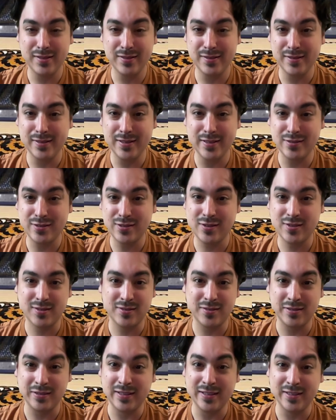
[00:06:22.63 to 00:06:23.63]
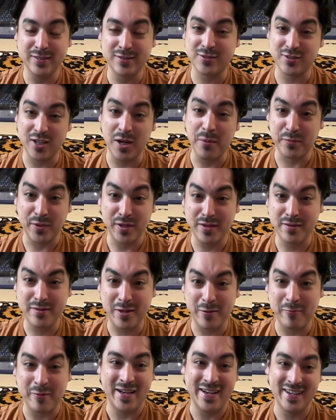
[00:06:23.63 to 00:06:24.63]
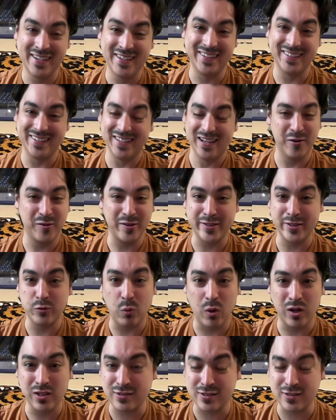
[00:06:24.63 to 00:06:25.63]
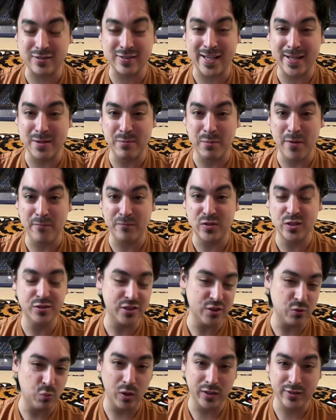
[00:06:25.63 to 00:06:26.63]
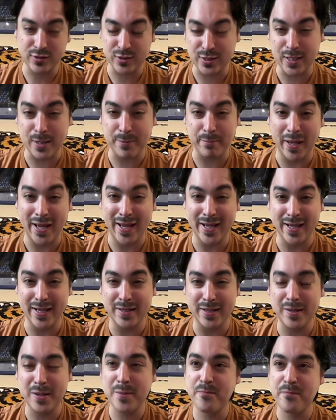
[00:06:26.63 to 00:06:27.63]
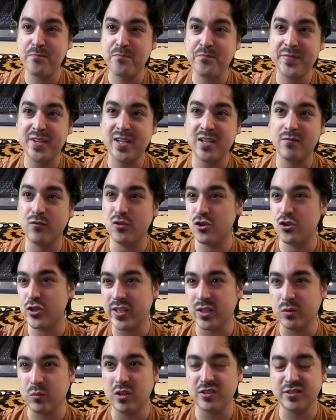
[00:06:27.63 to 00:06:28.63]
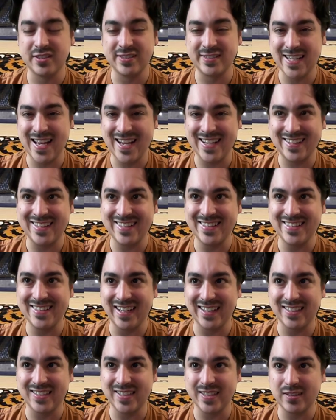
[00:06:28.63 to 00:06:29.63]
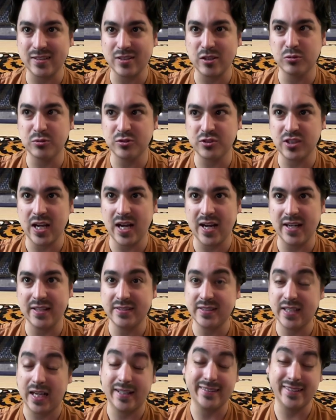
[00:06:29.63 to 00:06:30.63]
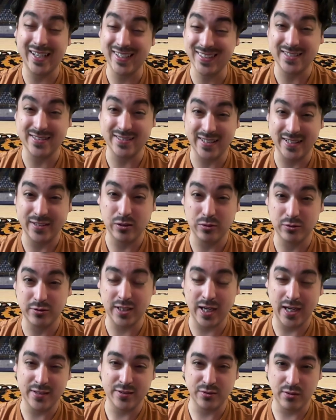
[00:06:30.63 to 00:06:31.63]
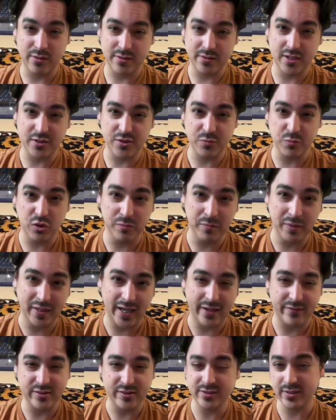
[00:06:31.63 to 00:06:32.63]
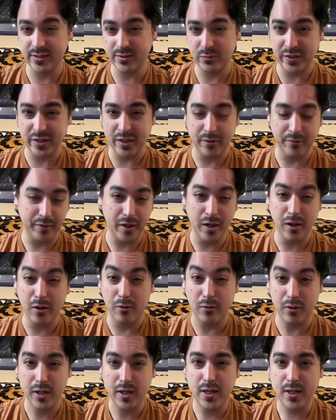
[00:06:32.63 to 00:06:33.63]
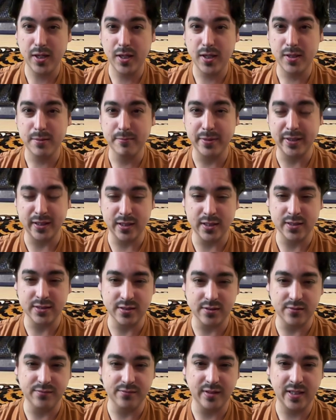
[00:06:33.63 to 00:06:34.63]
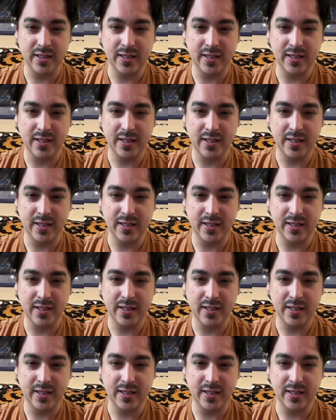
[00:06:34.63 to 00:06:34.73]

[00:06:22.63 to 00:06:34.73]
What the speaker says: it's something. I mean, he wants to stay in Memphis. He wants to get paid. For Jalen Wells and Zach Edey, I think those guys, I'd like to say those guys are untouchable, but obviously we don't know because of